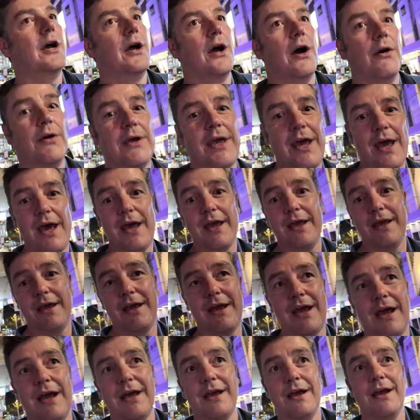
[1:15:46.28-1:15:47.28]
Okay,
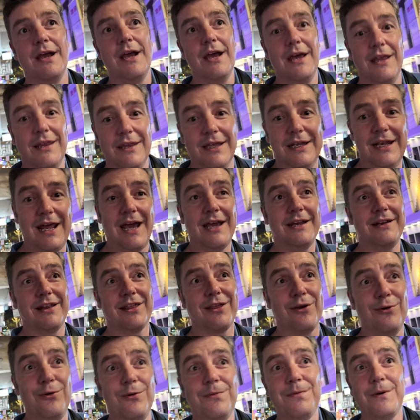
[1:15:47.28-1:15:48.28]
the
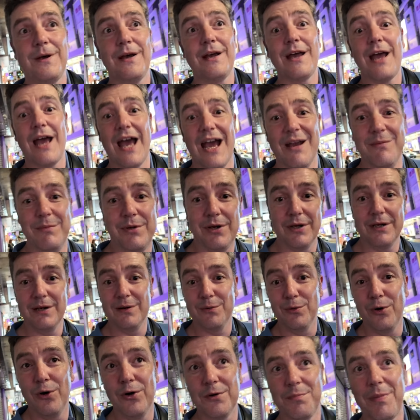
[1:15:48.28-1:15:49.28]
night's over. I'm going to
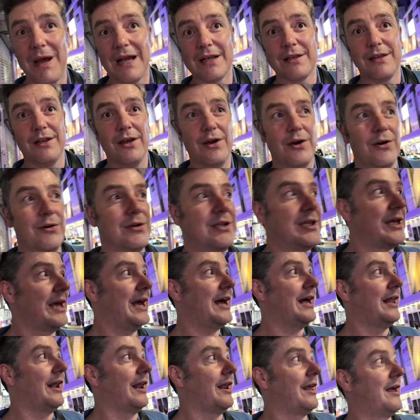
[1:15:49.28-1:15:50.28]
walk back to the
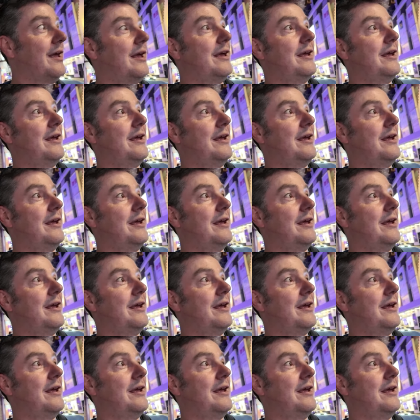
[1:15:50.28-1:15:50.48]
hotel.